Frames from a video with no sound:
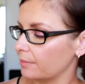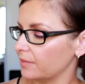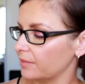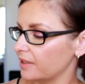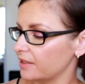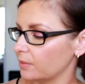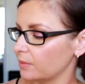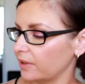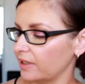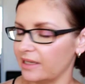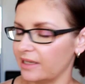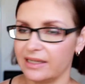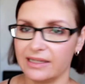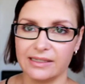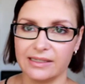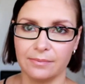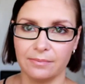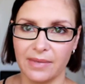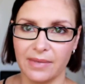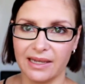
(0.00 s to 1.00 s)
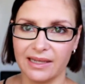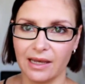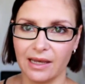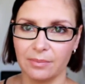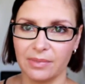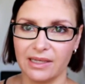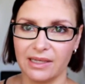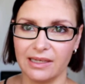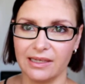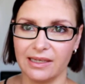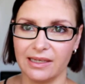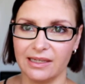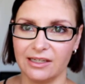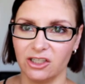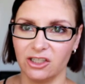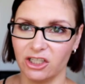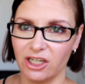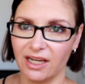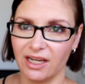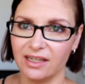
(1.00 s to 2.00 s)
This one is Makeup Geek
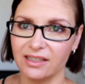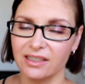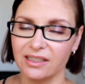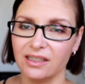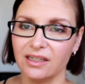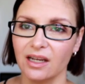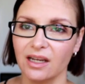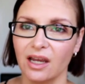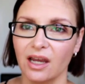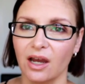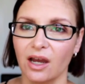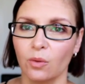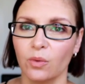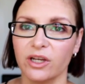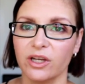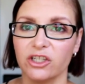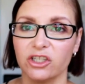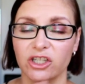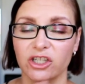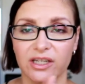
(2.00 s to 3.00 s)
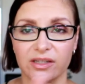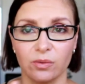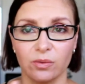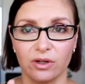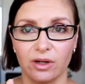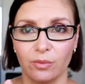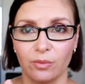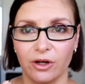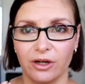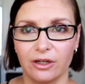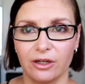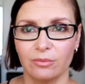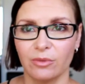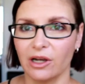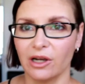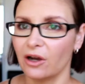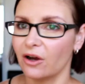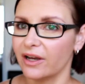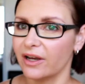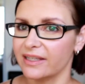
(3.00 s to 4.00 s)
Enchanted, which is what I'm wearing on
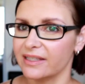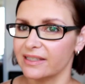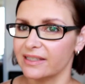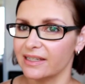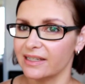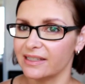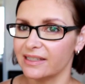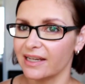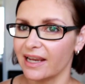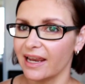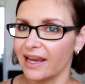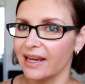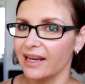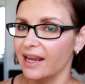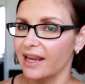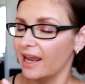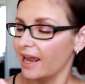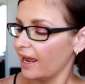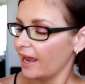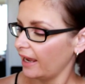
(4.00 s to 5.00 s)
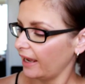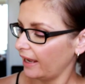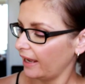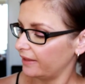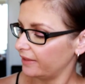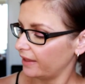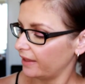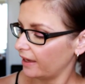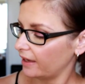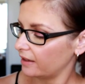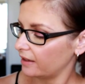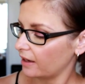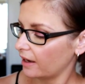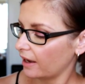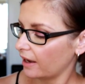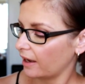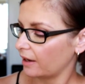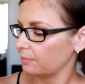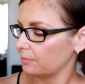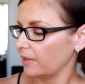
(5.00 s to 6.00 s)
my eyes today. And then
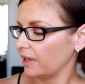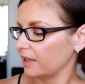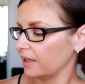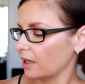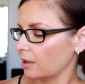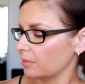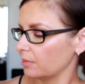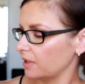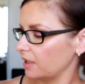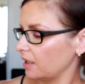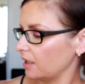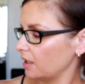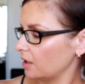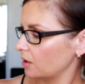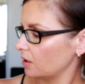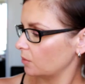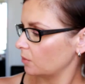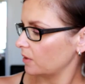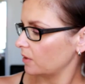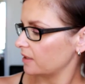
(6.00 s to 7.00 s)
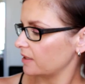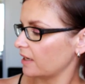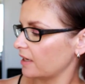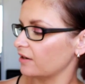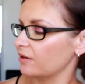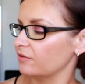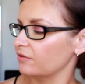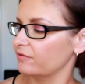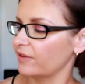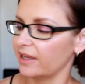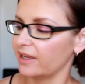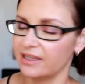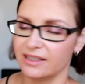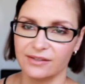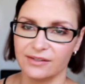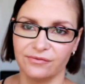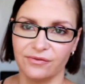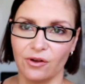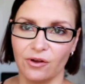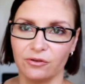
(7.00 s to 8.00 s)
Makeup Geek, what is that?
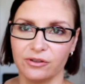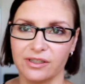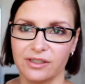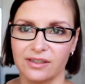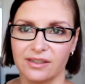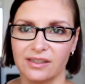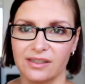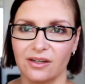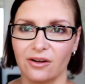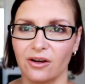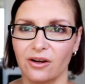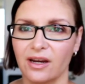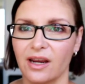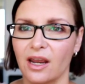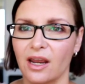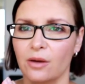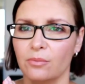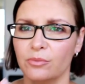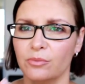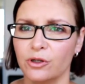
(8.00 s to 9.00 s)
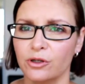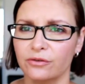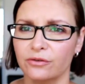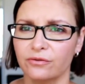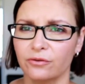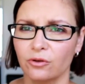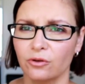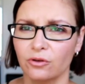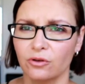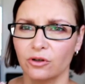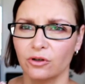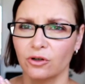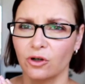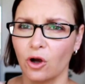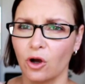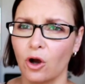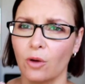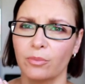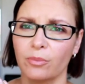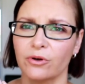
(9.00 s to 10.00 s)
Vegas Vault. So beautiful
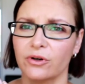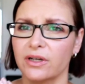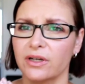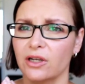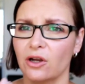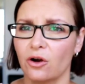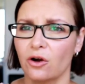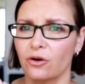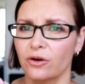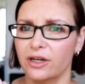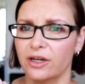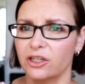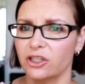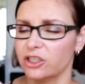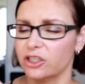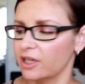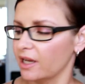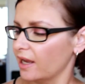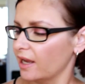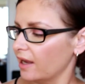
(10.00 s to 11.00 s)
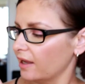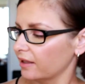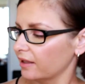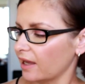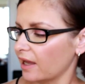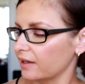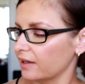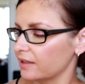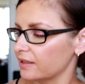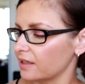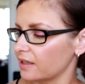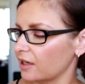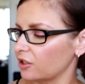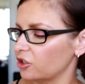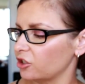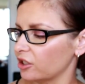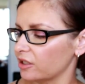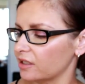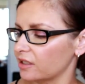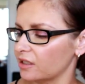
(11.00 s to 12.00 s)
coppery orange. Colours are
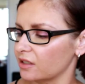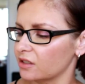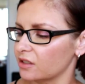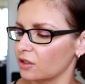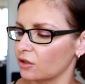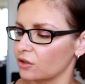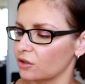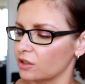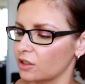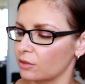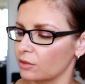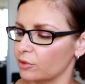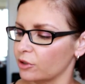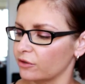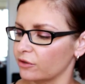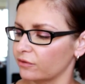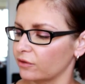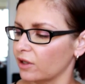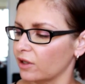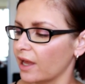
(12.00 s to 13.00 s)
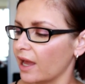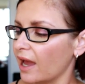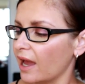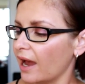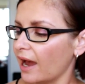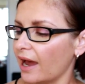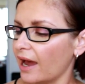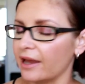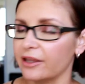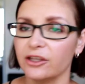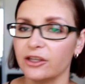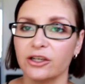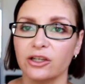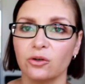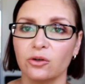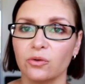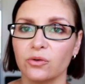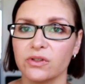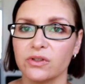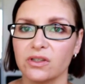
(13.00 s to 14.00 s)
just so beautiful. You
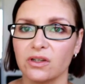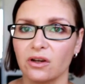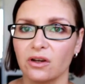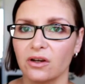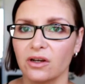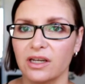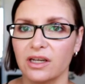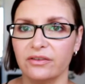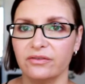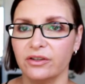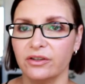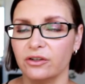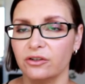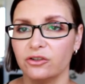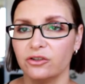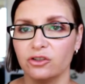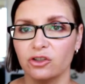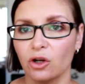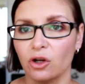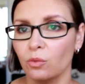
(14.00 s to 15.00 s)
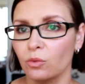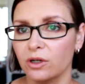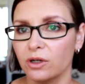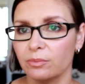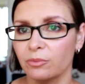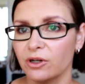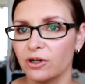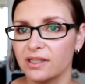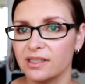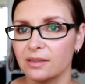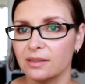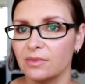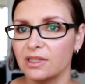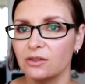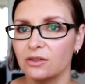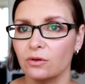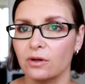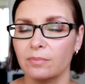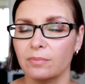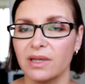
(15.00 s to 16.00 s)
can also, if you don't want to press them
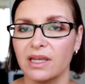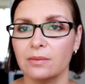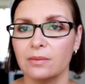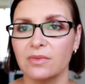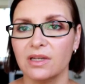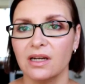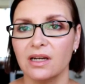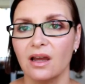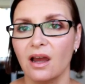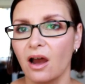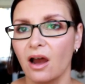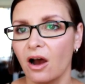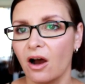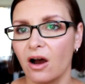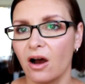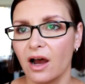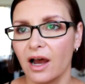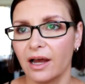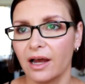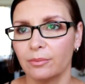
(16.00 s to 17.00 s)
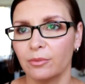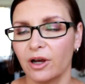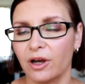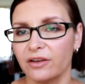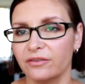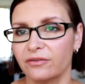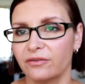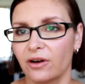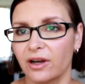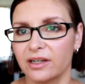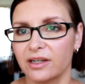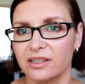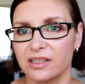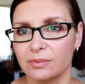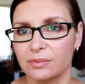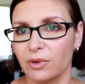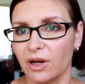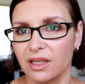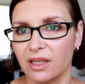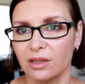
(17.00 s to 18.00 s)
into a pigment, I find
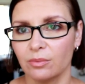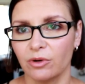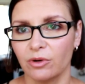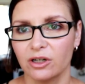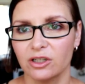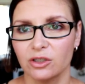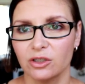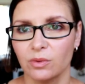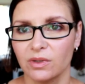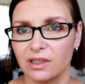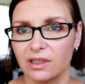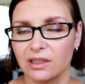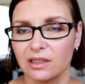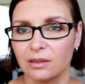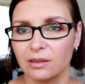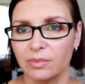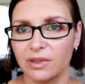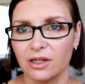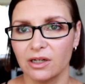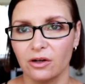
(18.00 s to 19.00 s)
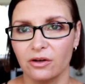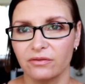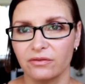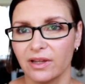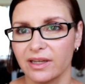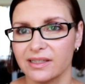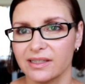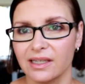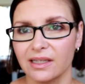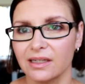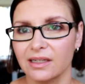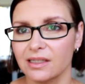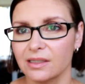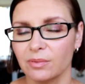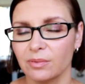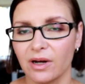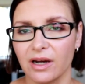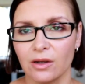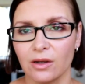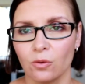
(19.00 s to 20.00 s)
spraying your brush with a little bit of like setting
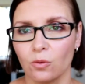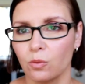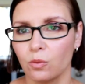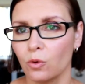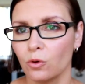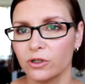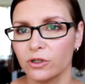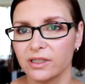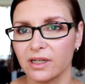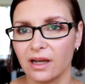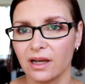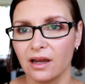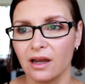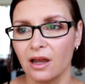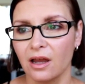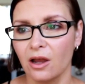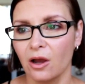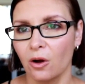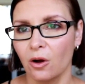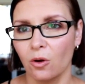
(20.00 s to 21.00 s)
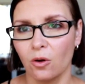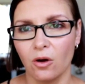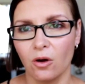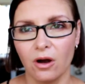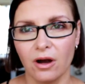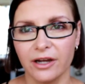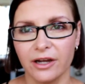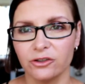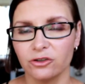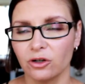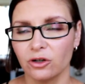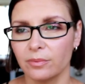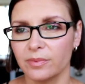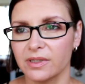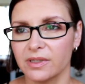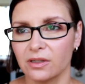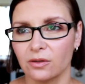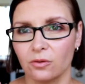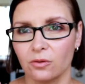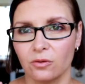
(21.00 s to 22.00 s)
spray or water or eye
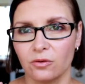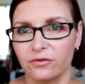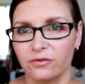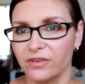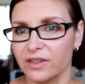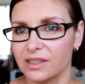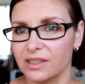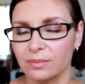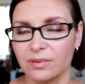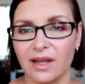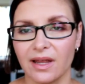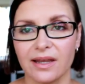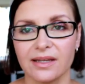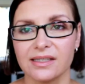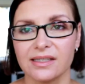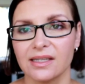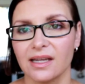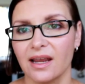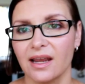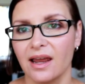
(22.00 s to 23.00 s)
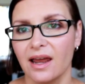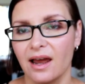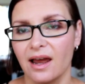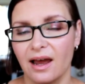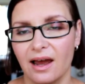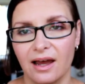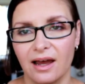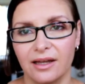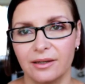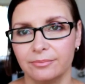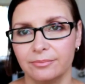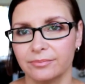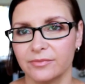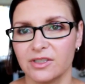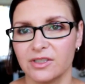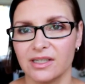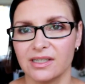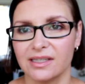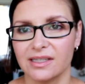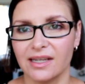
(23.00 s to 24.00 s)
drops or Fix Plus,
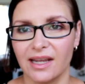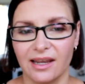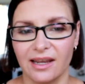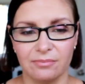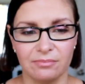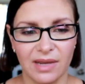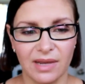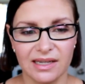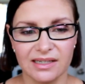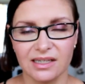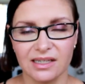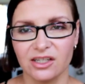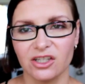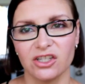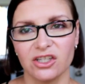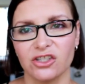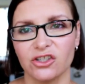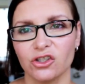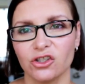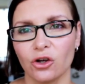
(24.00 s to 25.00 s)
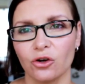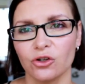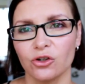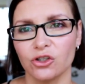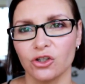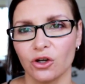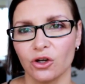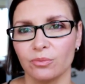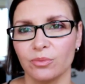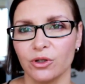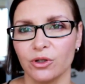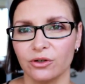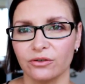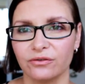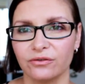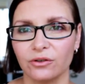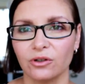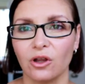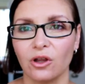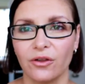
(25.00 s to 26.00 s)
it makes it just so
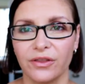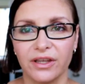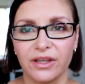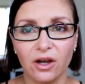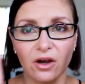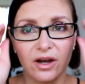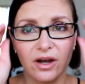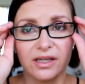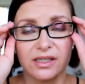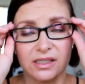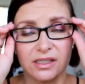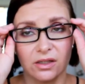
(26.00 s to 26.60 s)
beautiful on the eyes.